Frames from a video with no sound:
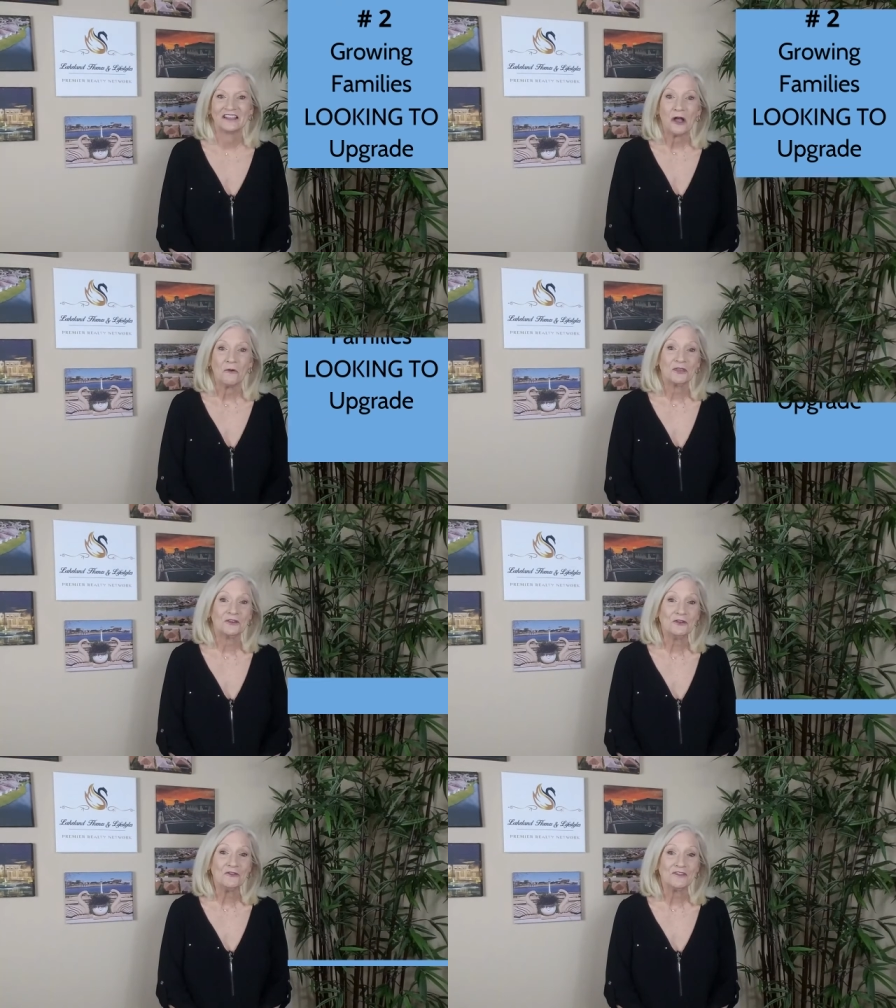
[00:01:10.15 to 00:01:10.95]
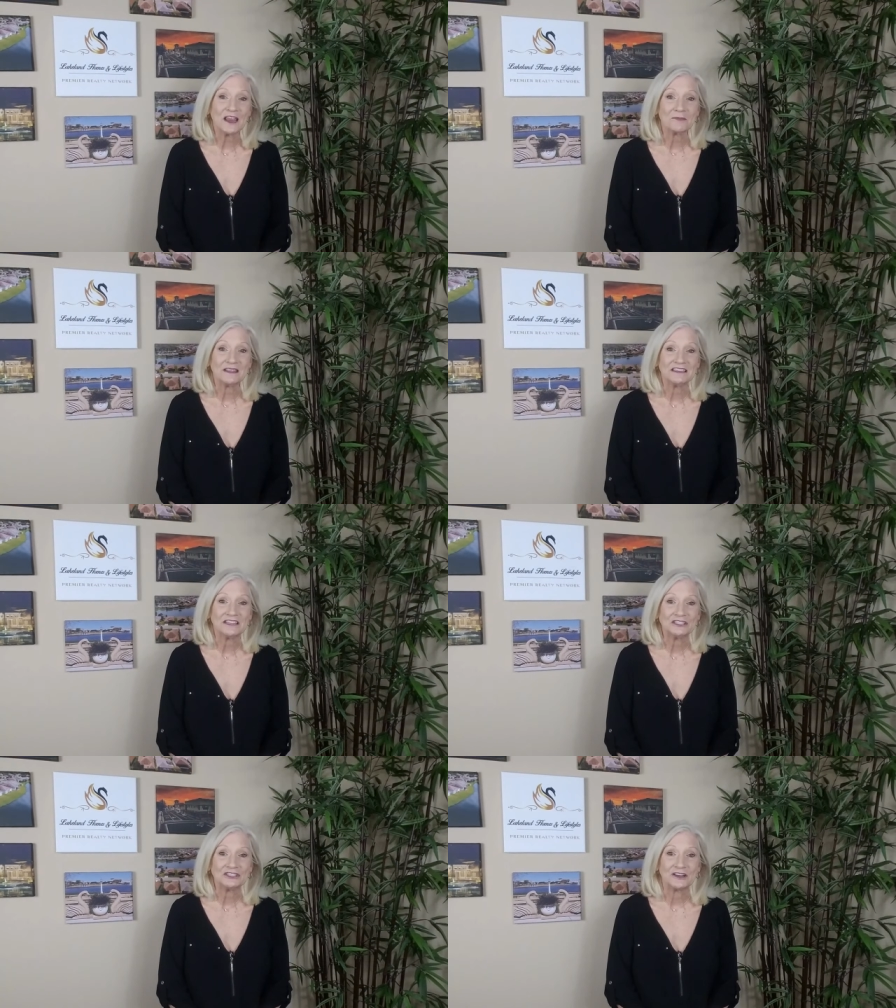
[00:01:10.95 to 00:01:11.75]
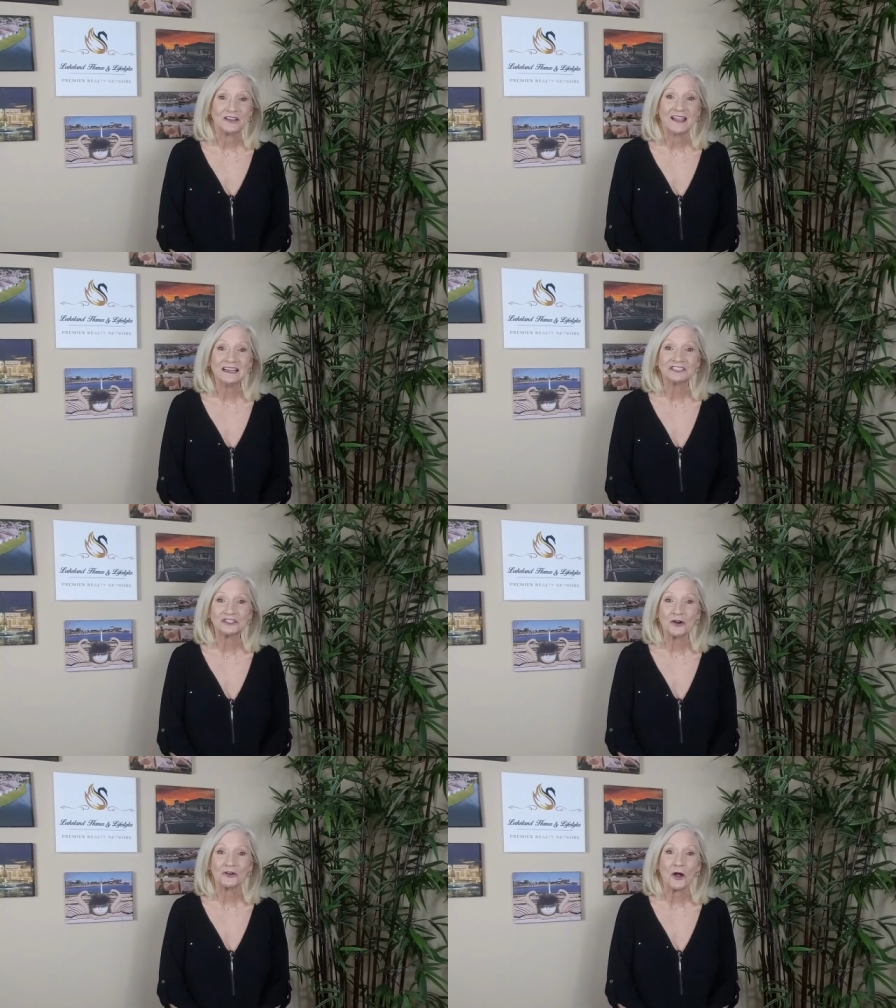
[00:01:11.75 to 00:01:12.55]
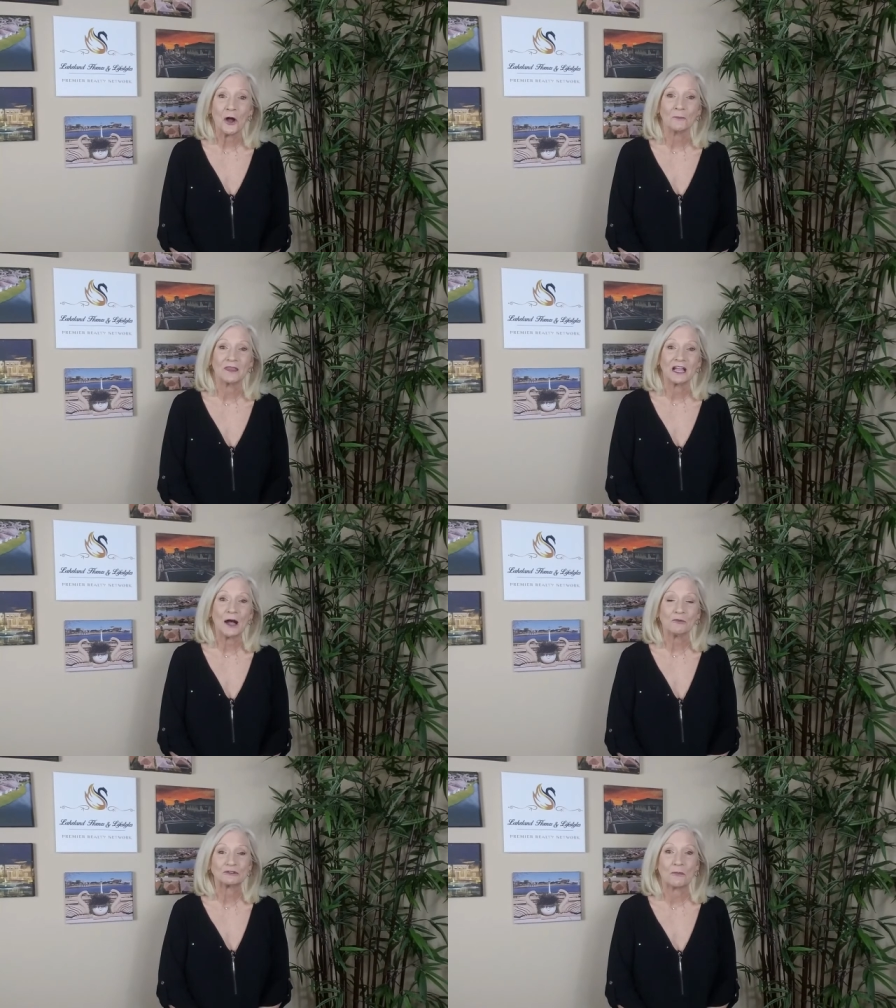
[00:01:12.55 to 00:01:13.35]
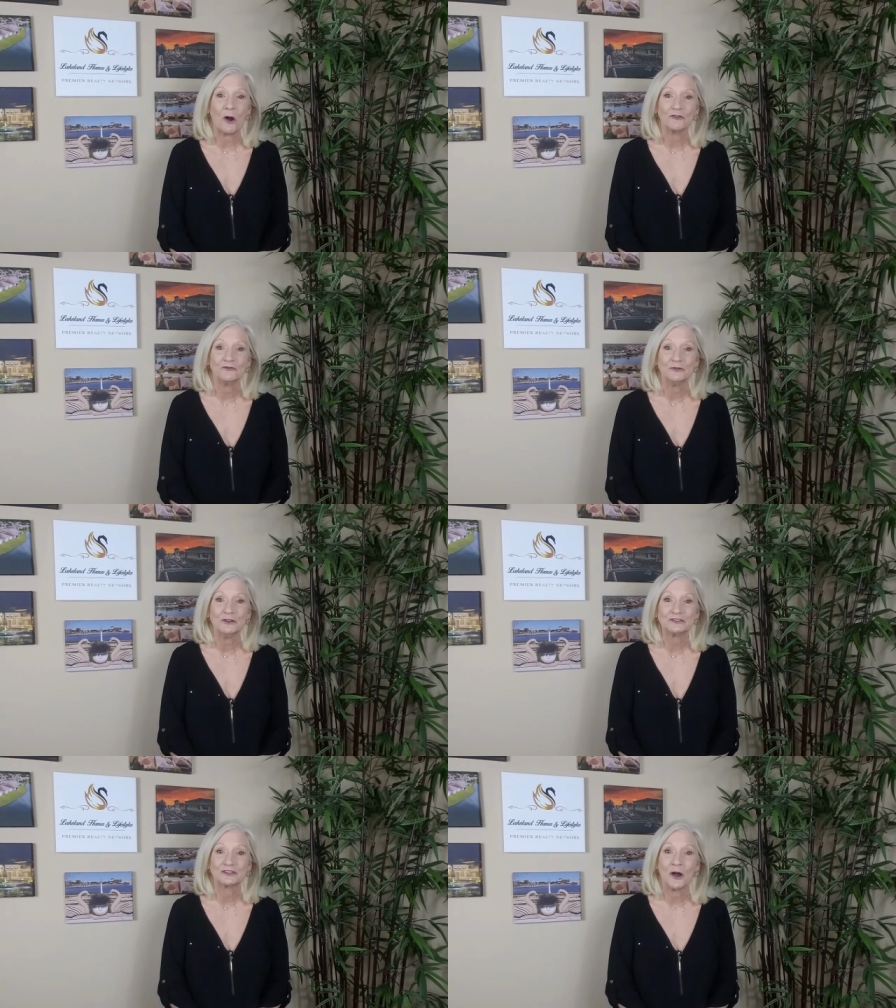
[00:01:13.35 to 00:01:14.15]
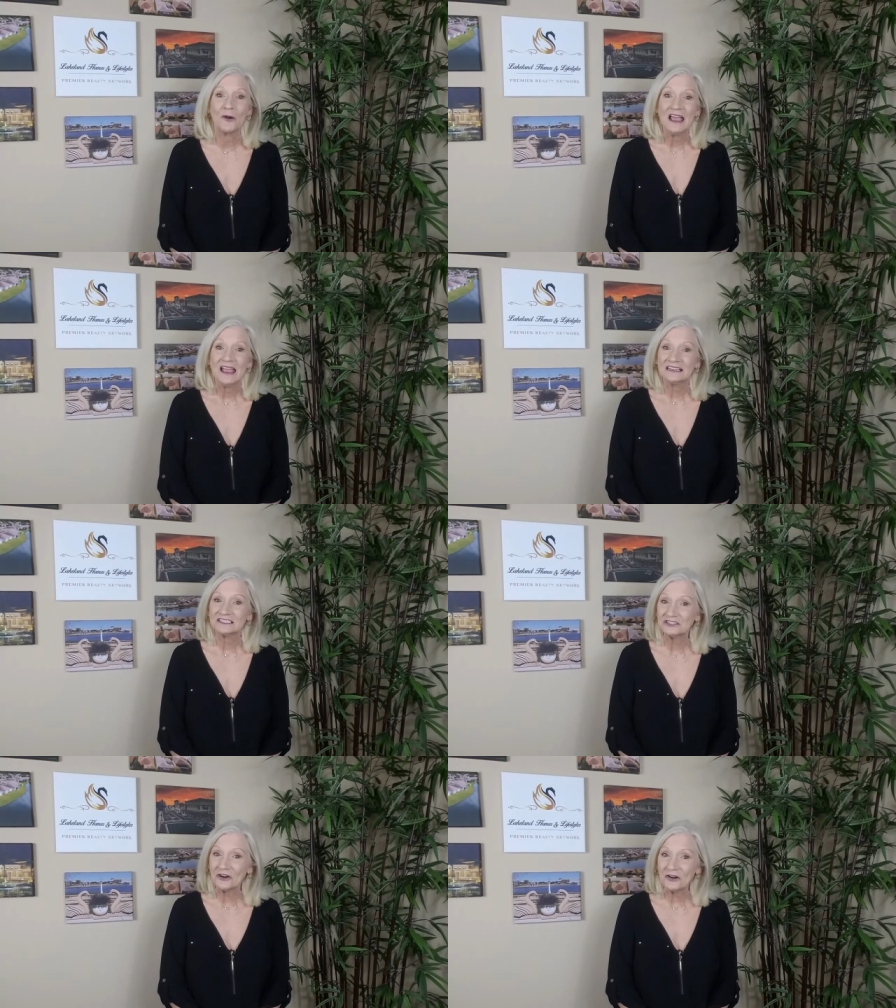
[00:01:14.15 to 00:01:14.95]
With the new family addition, that starter home that couples bought a few years ago is starting